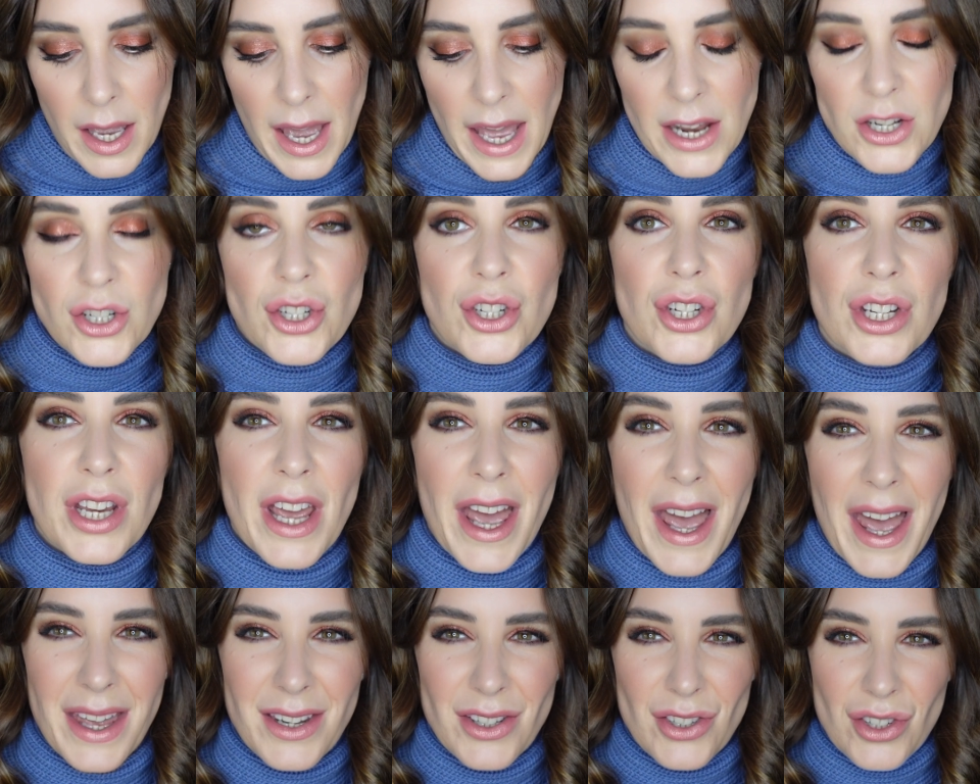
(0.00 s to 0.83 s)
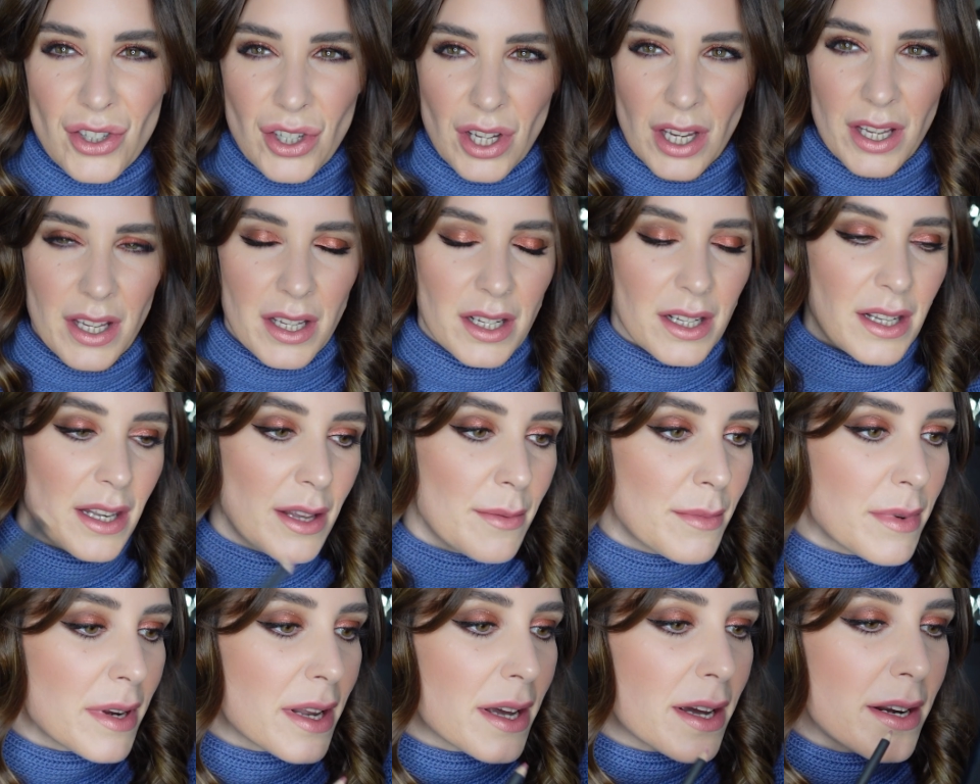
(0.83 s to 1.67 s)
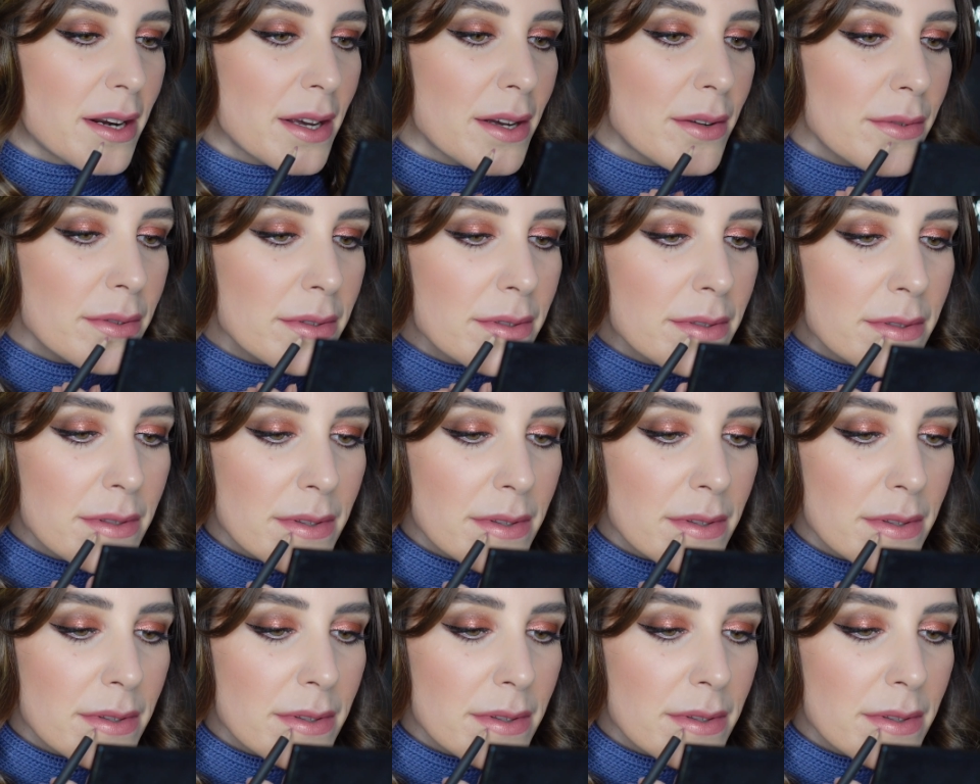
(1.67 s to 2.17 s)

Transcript: Edge to Edge lip liner.